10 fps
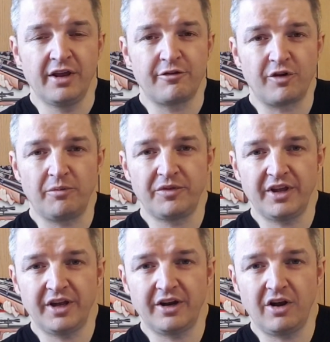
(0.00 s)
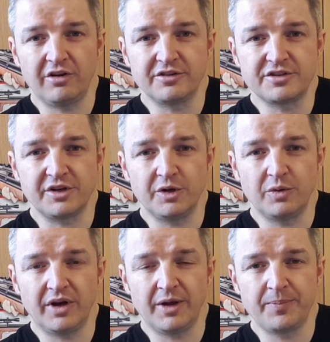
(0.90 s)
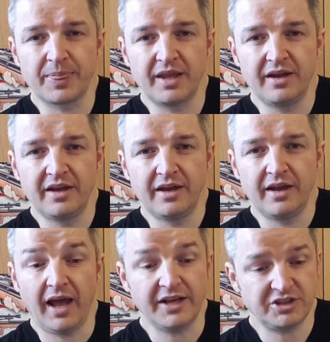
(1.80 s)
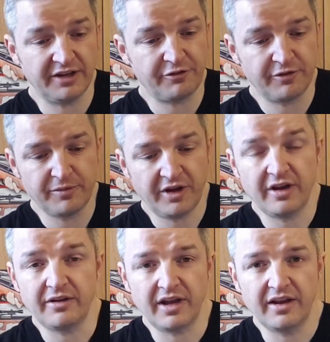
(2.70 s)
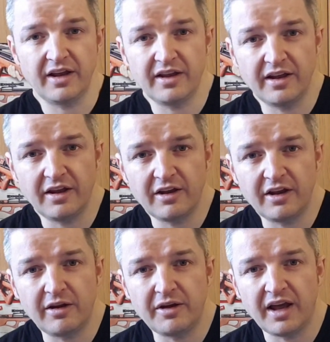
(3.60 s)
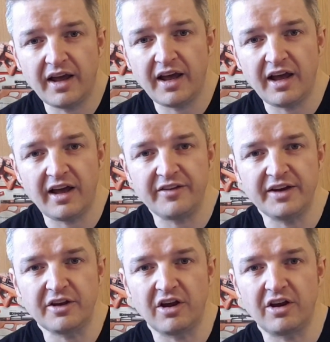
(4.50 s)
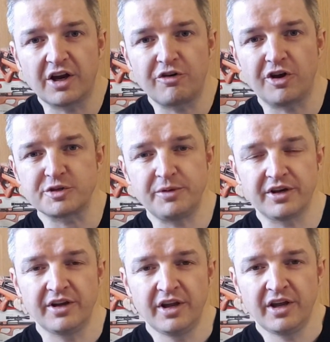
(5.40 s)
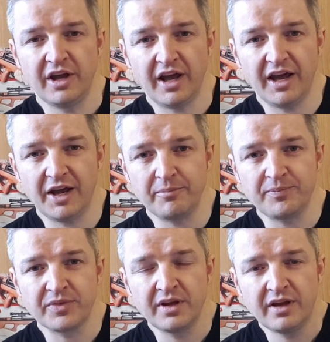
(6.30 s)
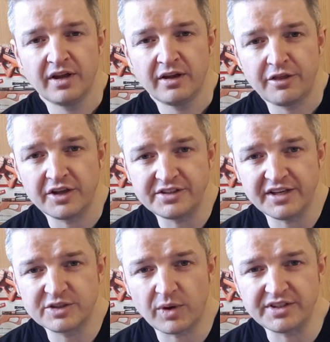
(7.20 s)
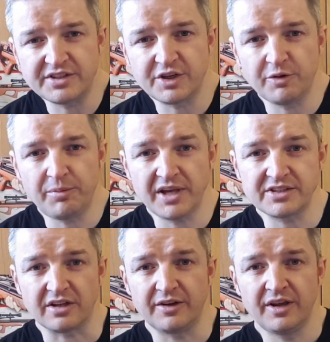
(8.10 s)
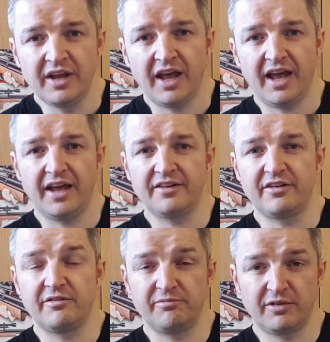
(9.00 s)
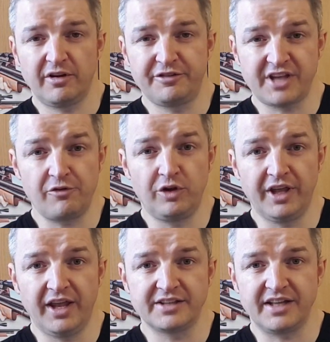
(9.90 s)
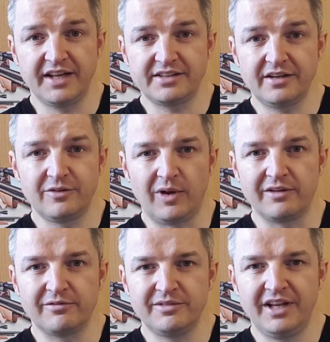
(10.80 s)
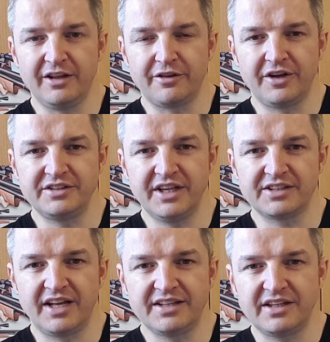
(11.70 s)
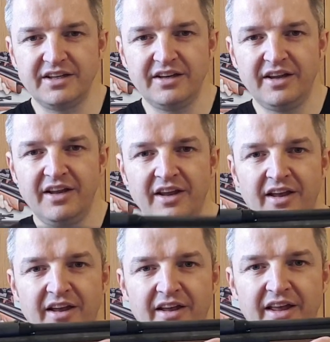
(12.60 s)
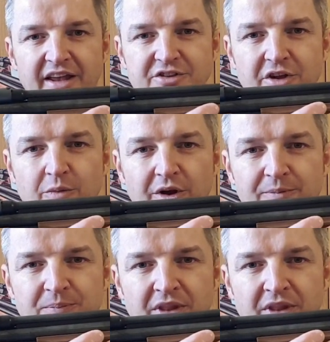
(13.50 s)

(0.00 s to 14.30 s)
From there onto, actually from there, I then got a Crossman 1322 pistol, and several years later, like nearly 30 years later, here's another one.